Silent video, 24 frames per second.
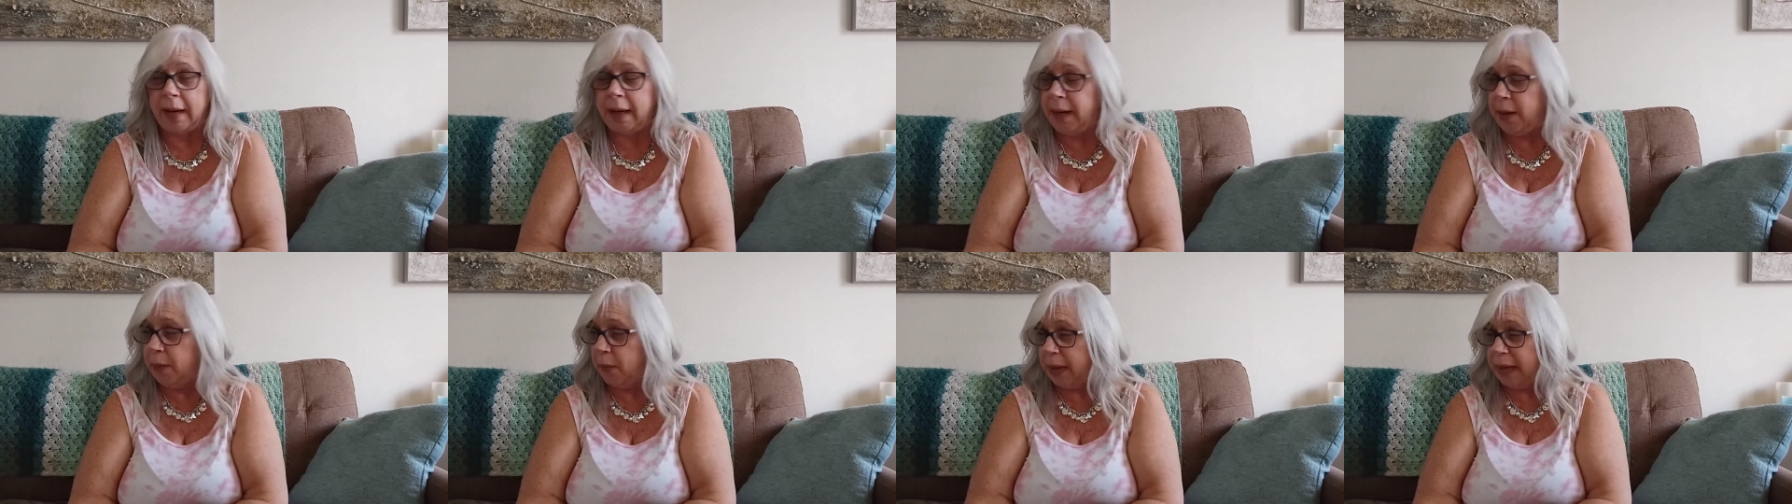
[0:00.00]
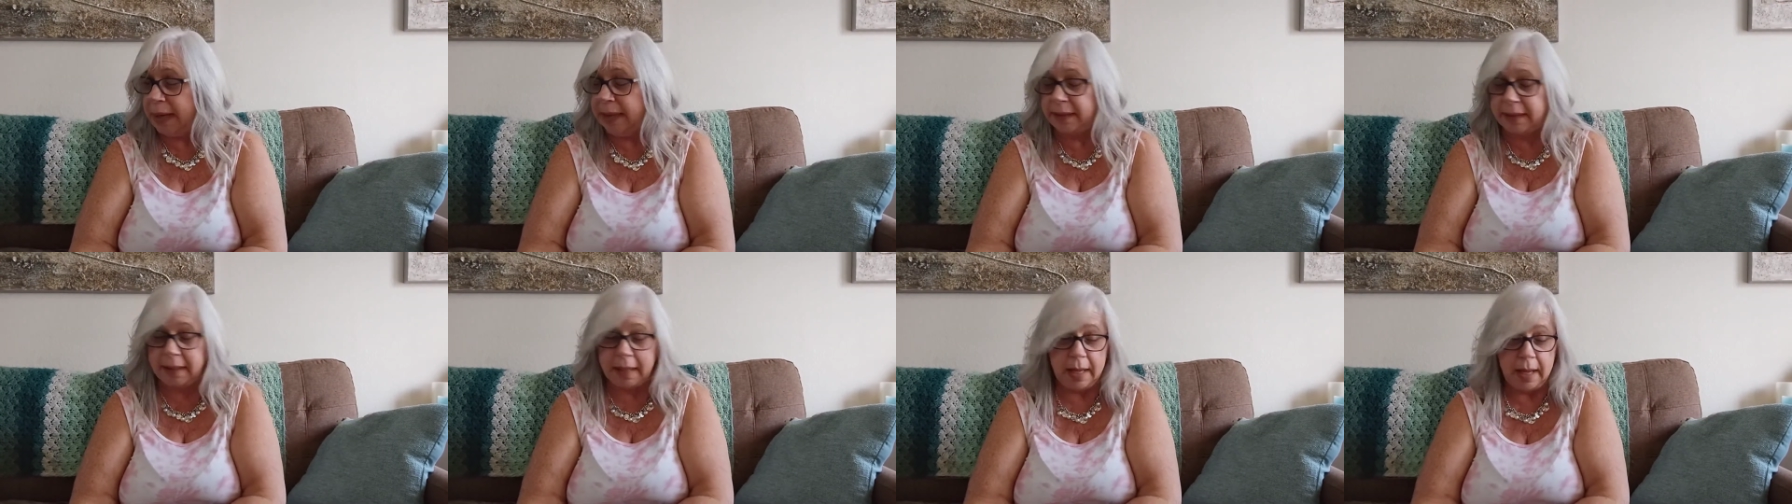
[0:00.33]

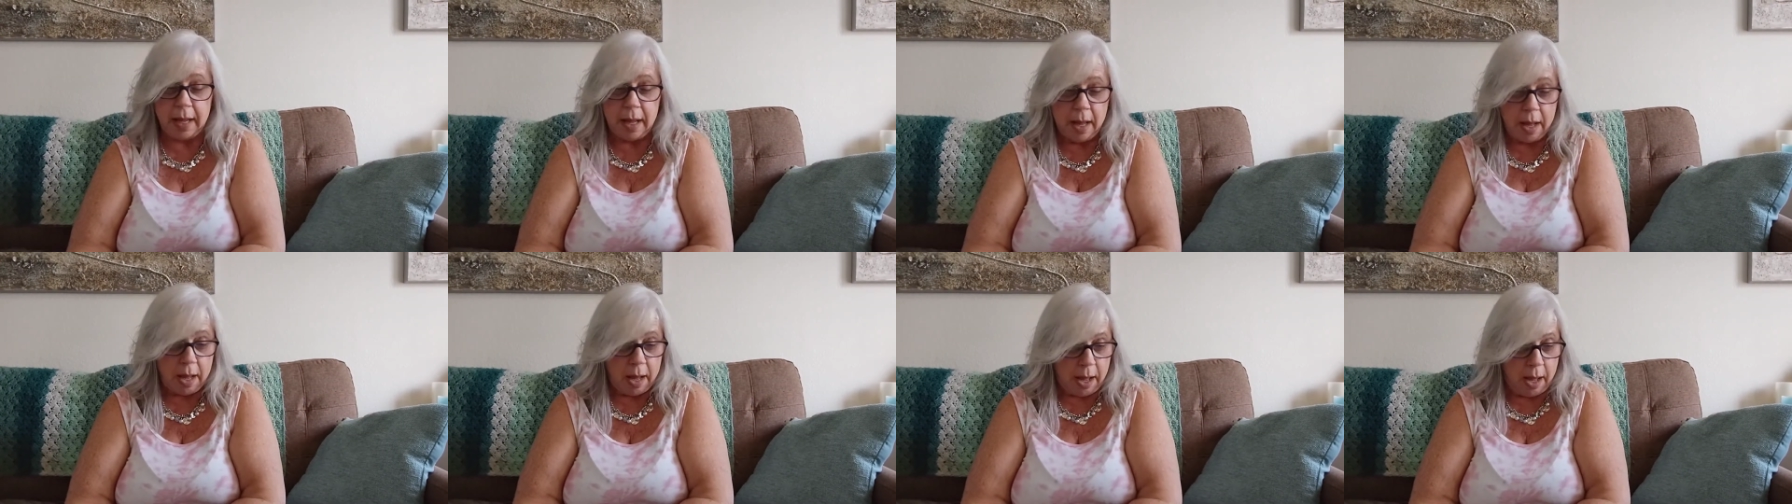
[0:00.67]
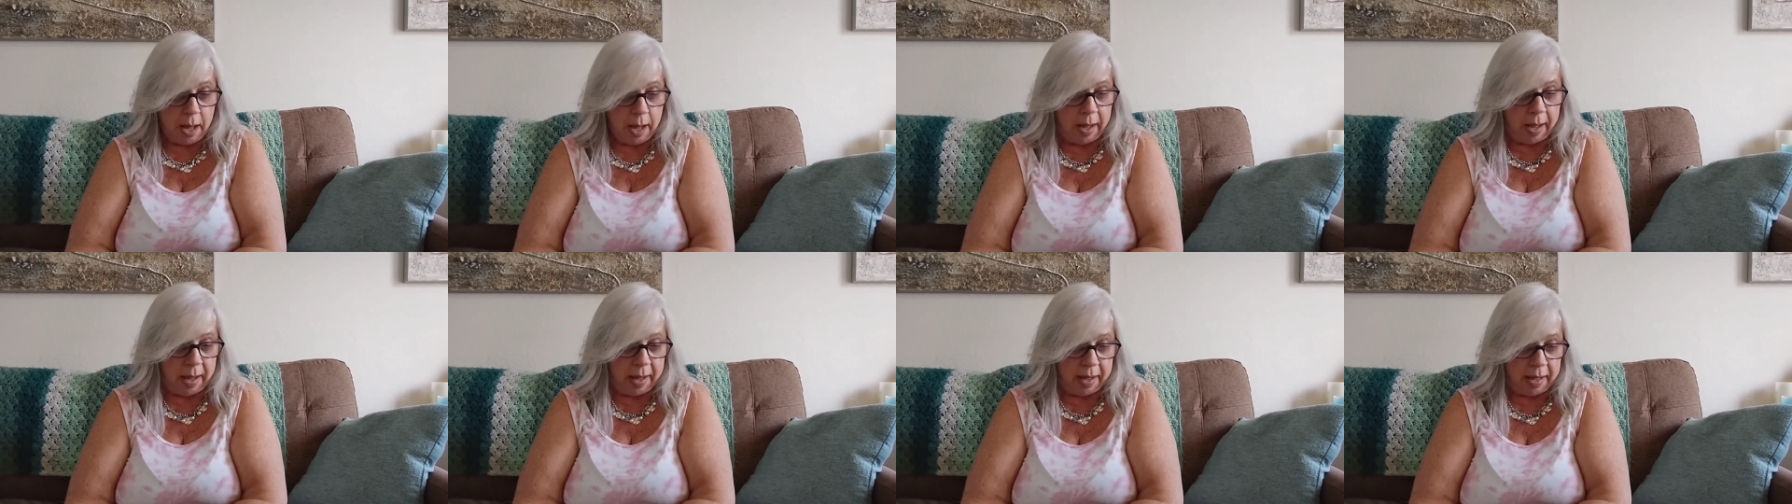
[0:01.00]
Anyways,
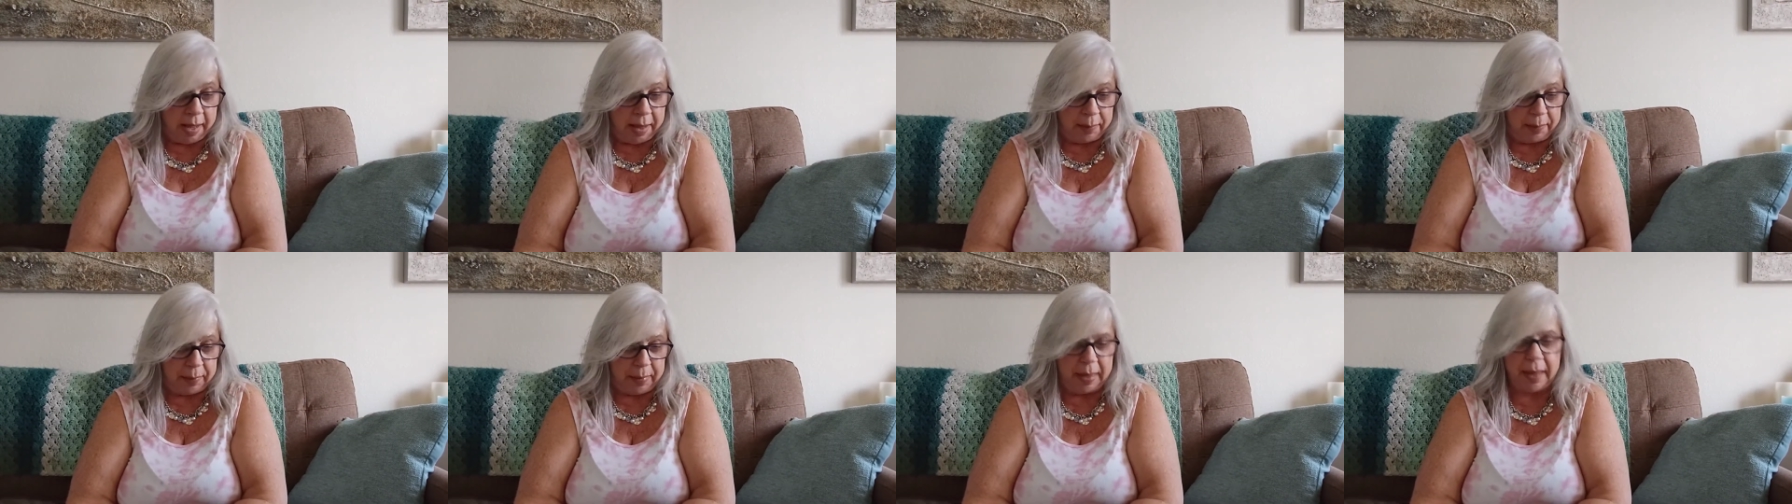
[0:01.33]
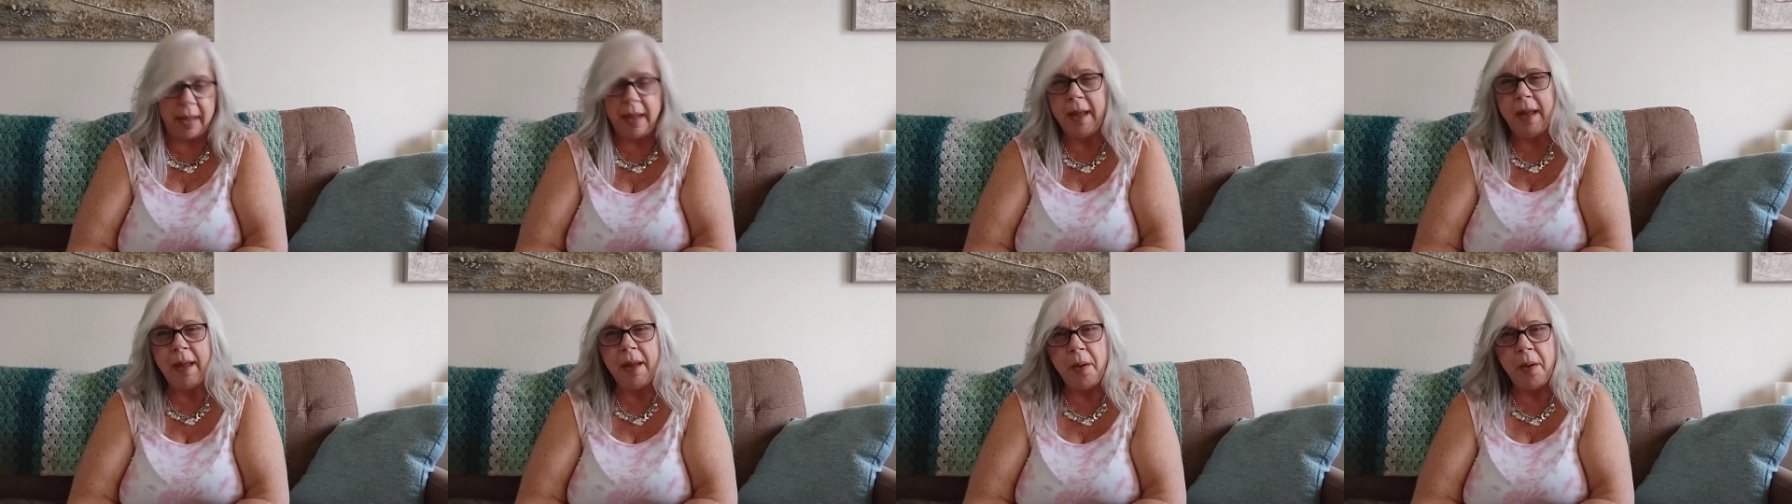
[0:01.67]
um,